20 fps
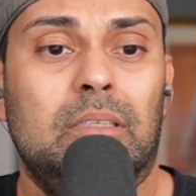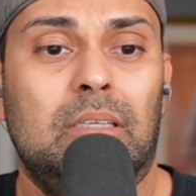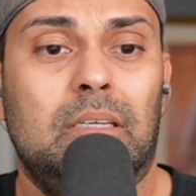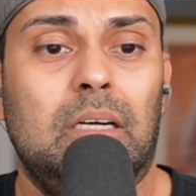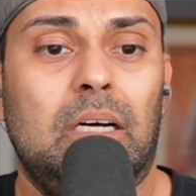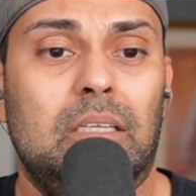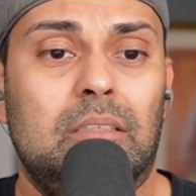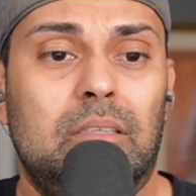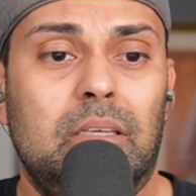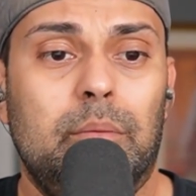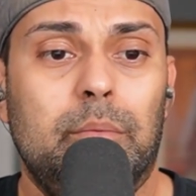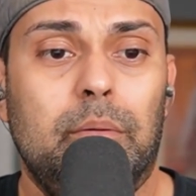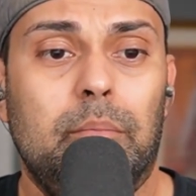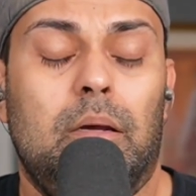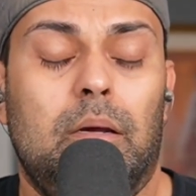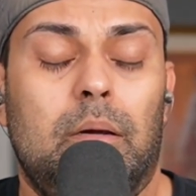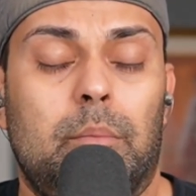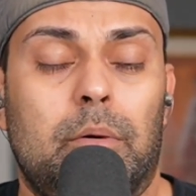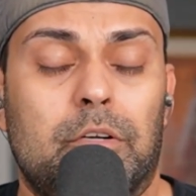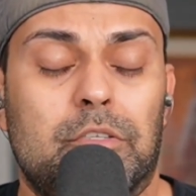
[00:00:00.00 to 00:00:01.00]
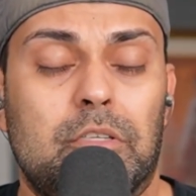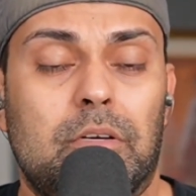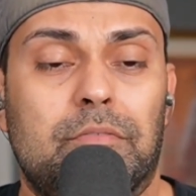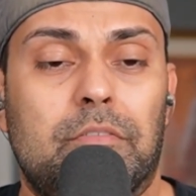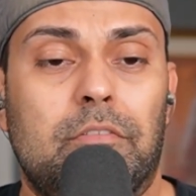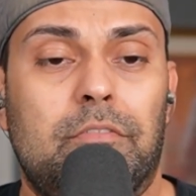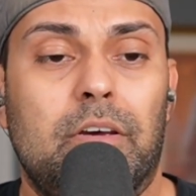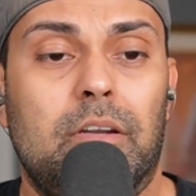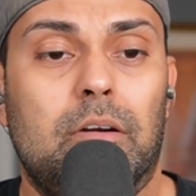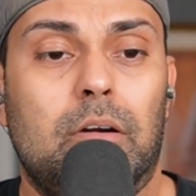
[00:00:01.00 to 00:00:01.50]
God damn it. Microsoft
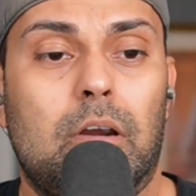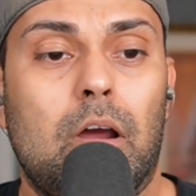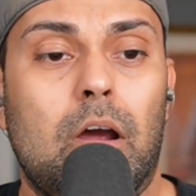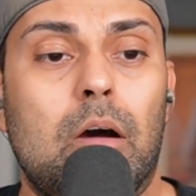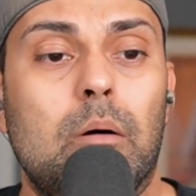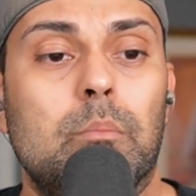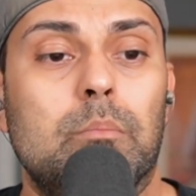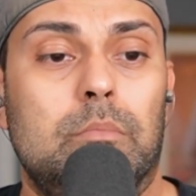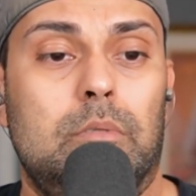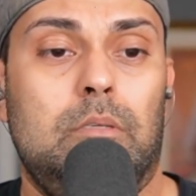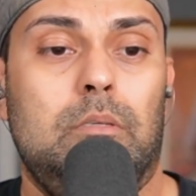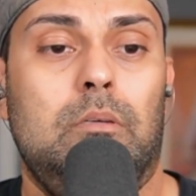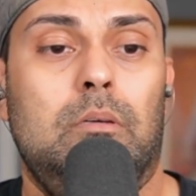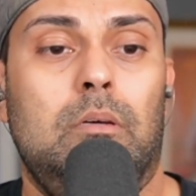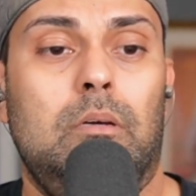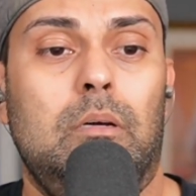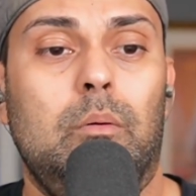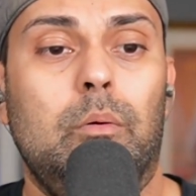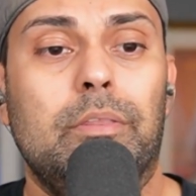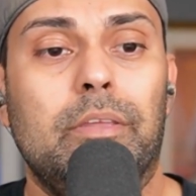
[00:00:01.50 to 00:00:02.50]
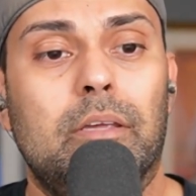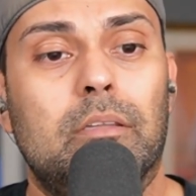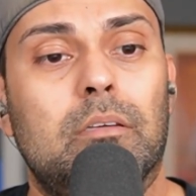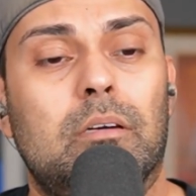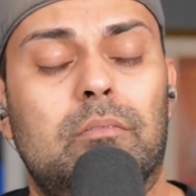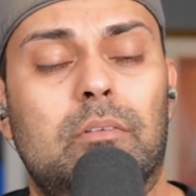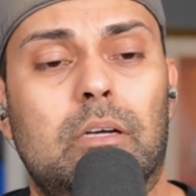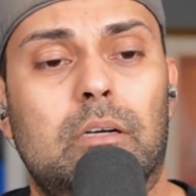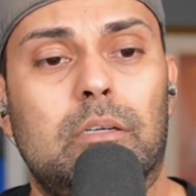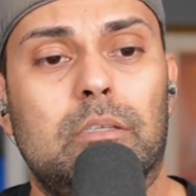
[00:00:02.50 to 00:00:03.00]
Defender comes with
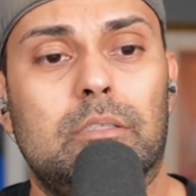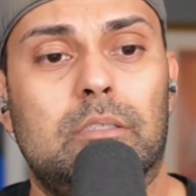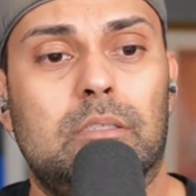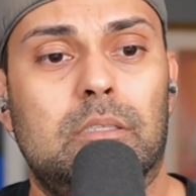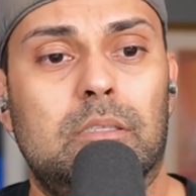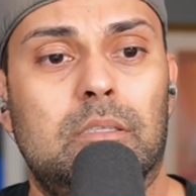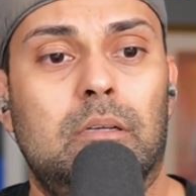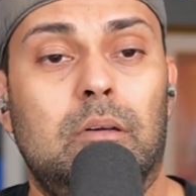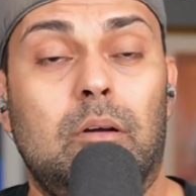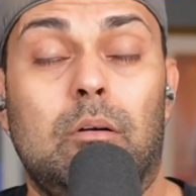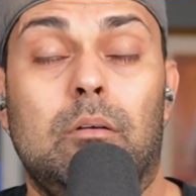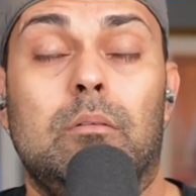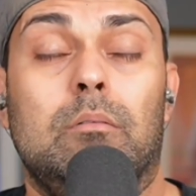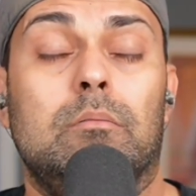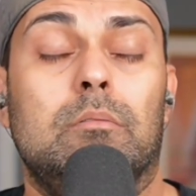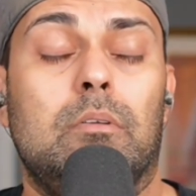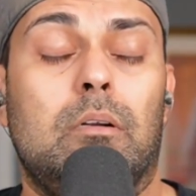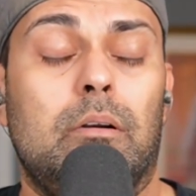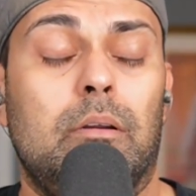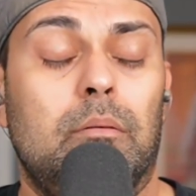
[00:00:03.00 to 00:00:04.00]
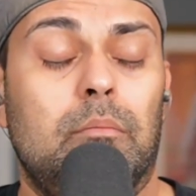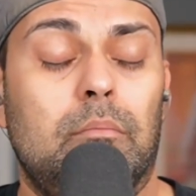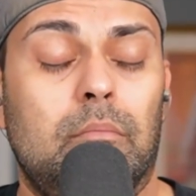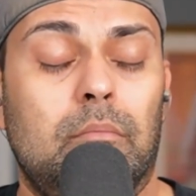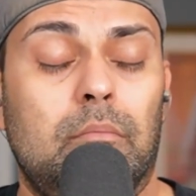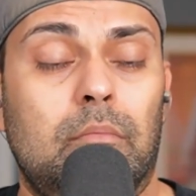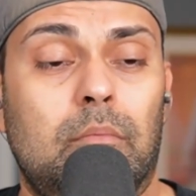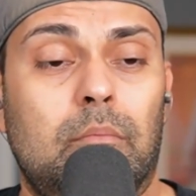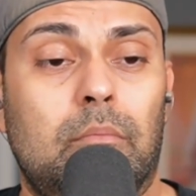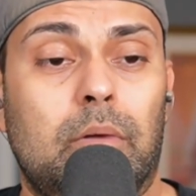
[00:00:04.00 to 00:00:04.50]
antivirus. Or, sorry,
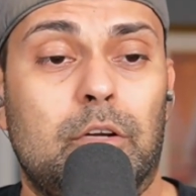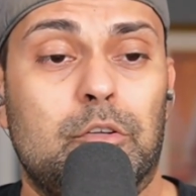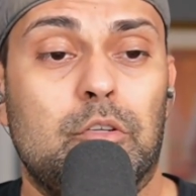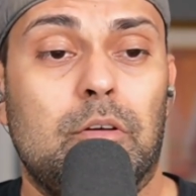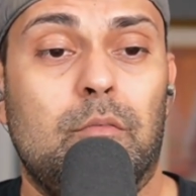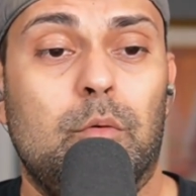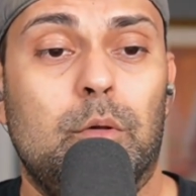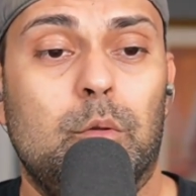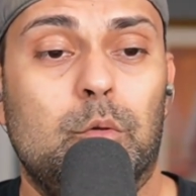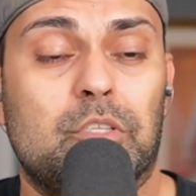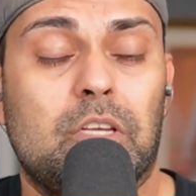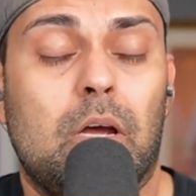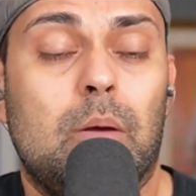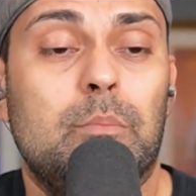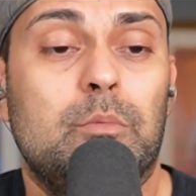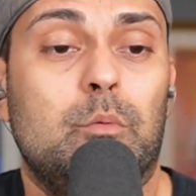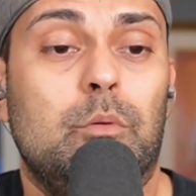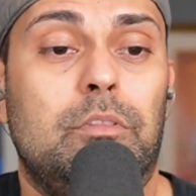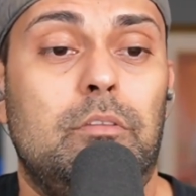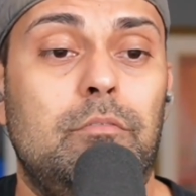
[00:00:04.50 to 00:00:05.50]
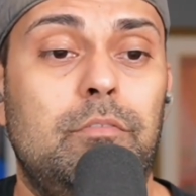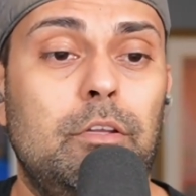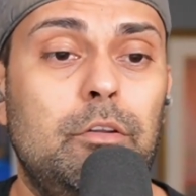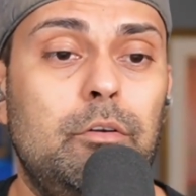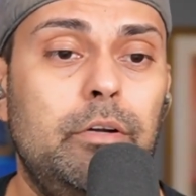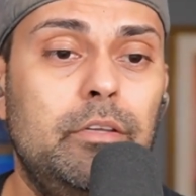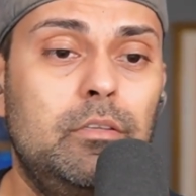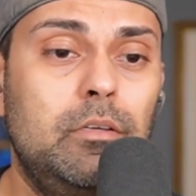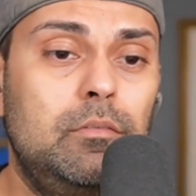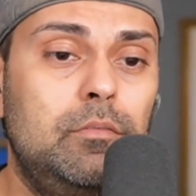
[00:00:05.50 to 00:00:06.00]
Microsoft Windows comes with Defender
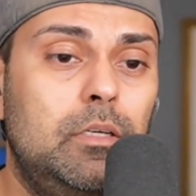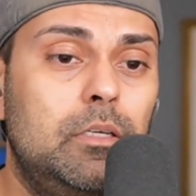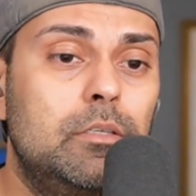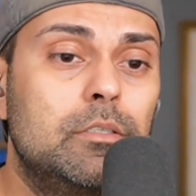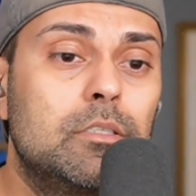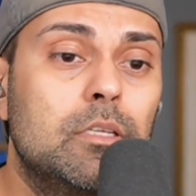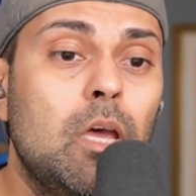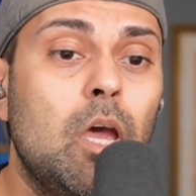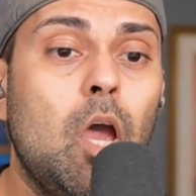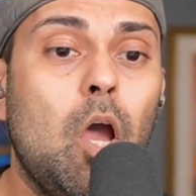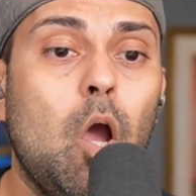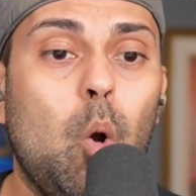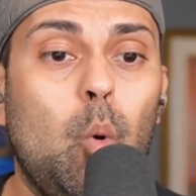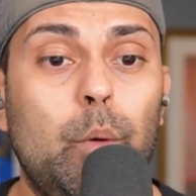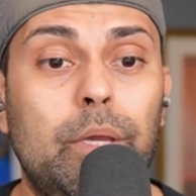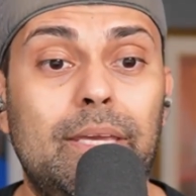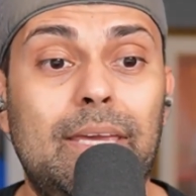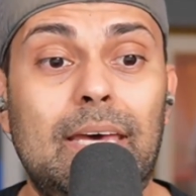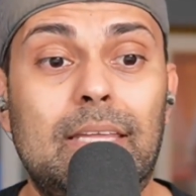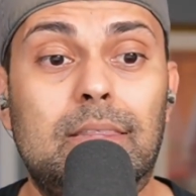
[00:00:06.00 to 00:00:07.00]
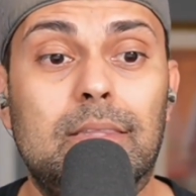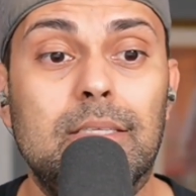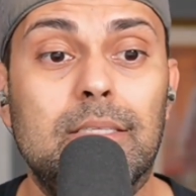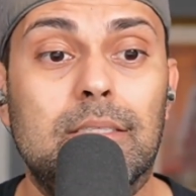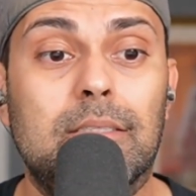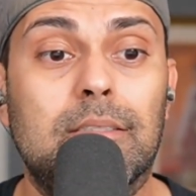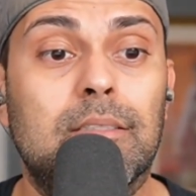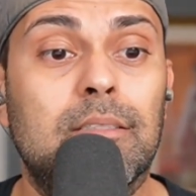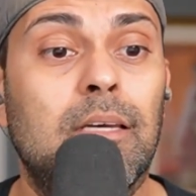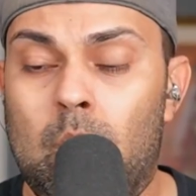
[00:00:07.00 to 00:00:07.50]
antivirus. We get
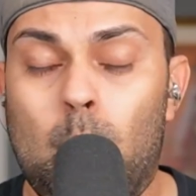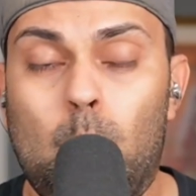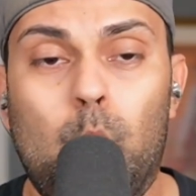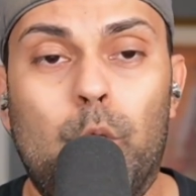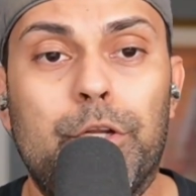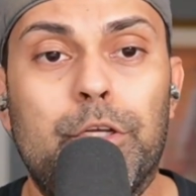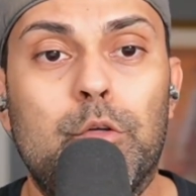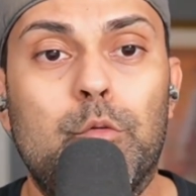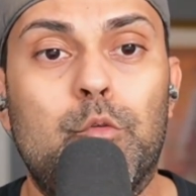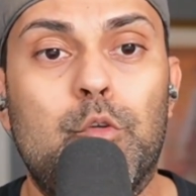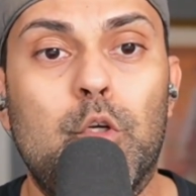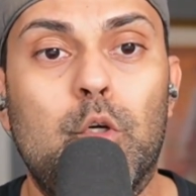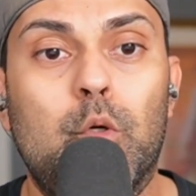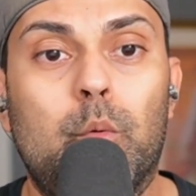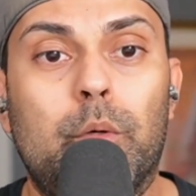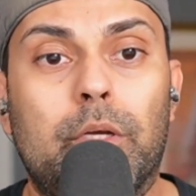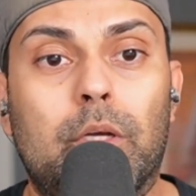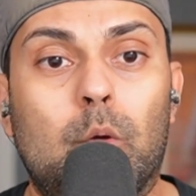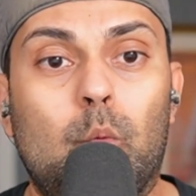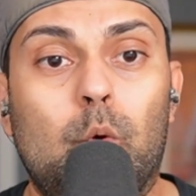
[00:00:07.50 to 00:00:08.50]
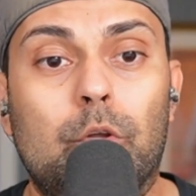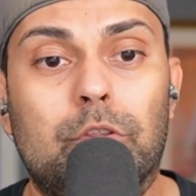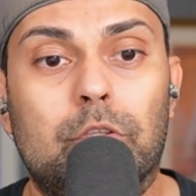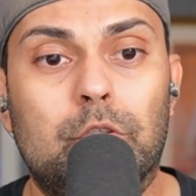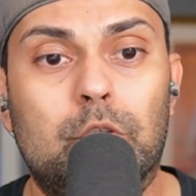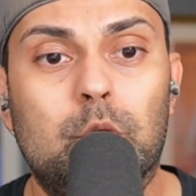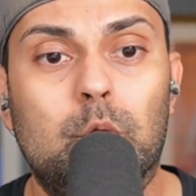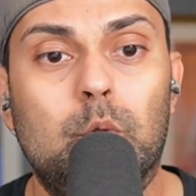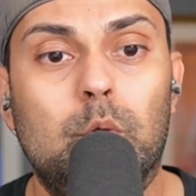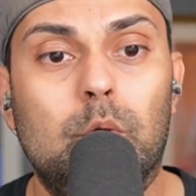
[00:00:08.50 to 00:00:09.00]
this. What are you doing with the
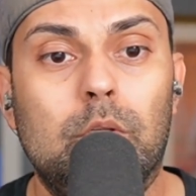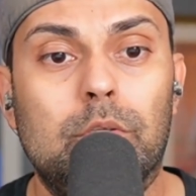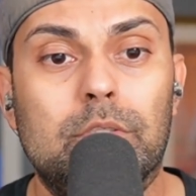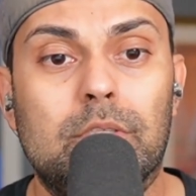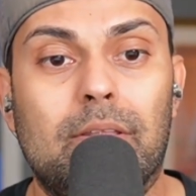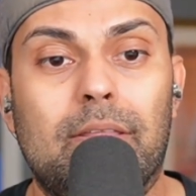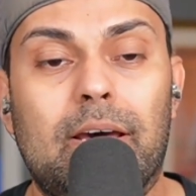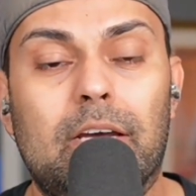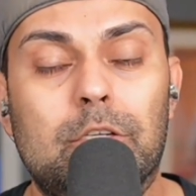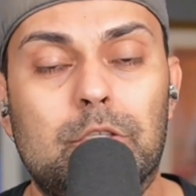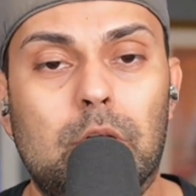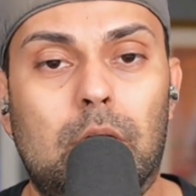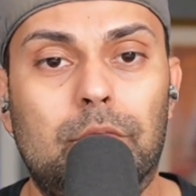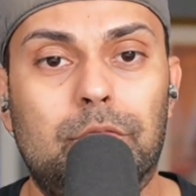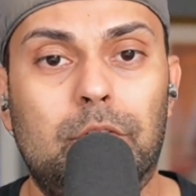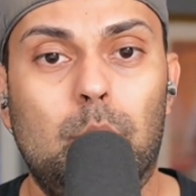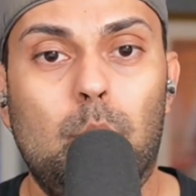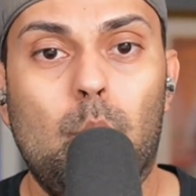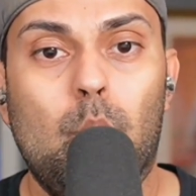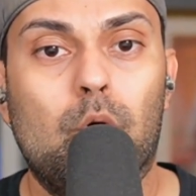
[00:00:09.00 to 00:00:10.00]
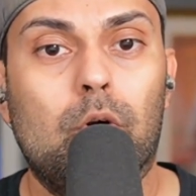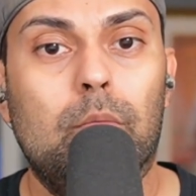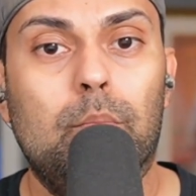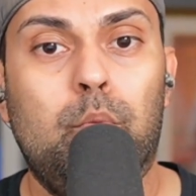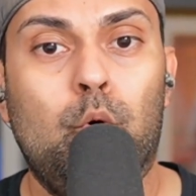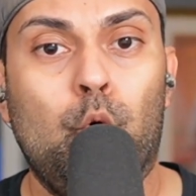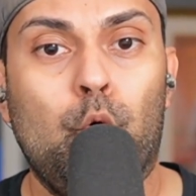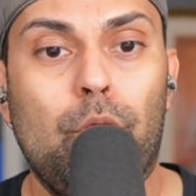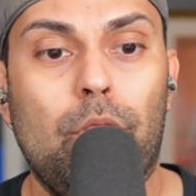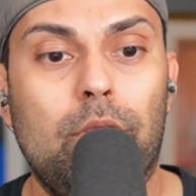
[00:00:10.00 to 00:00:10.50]
tools? That is often more
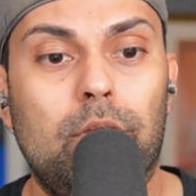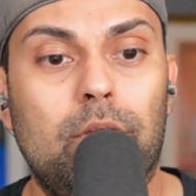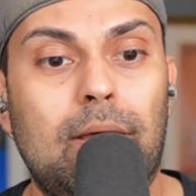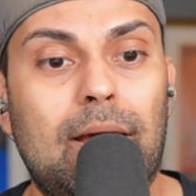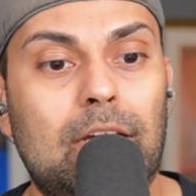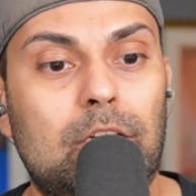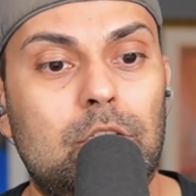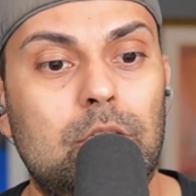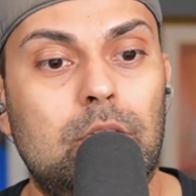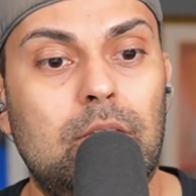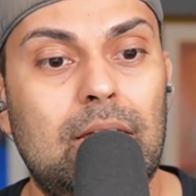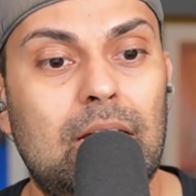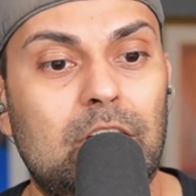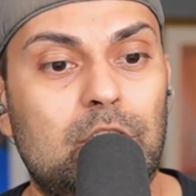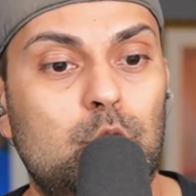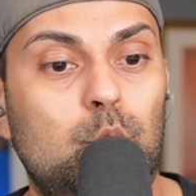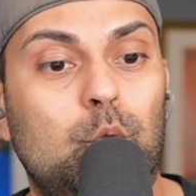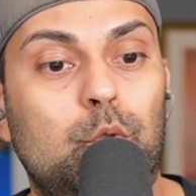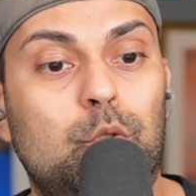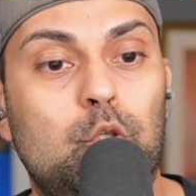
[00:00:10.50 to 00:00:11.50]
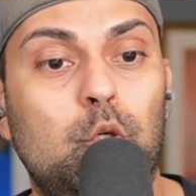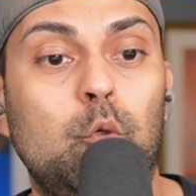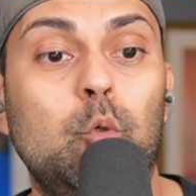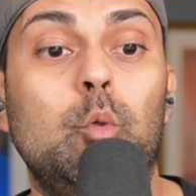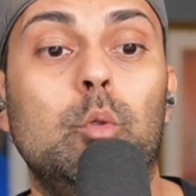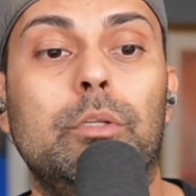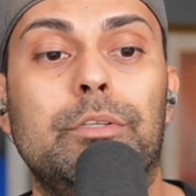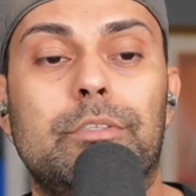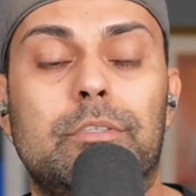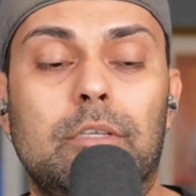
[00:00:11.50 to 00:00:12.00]
important than the actual
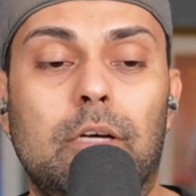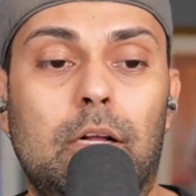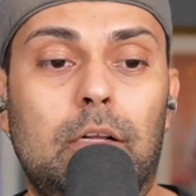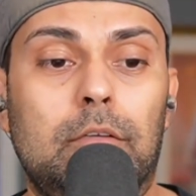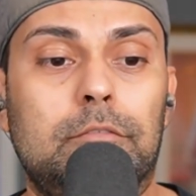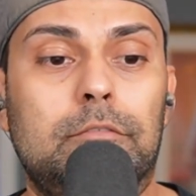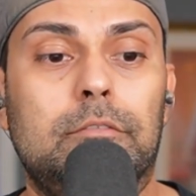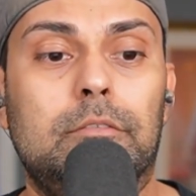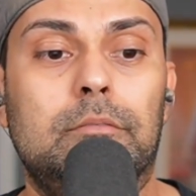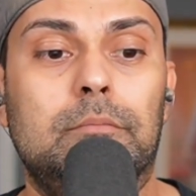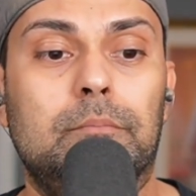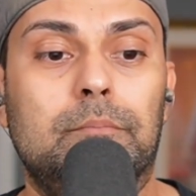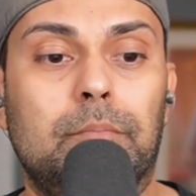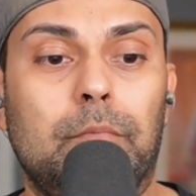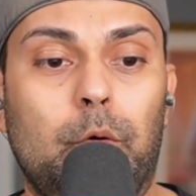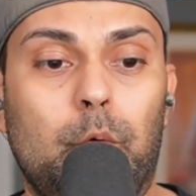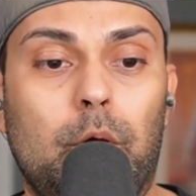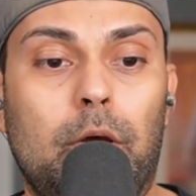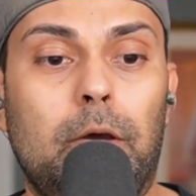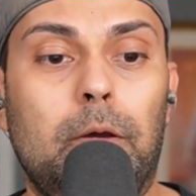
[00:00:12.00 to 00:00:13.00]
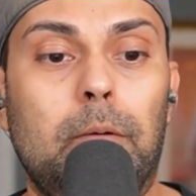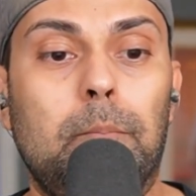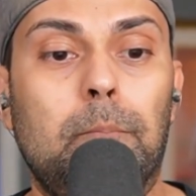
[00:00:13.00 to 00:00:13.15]
tool itself, okay?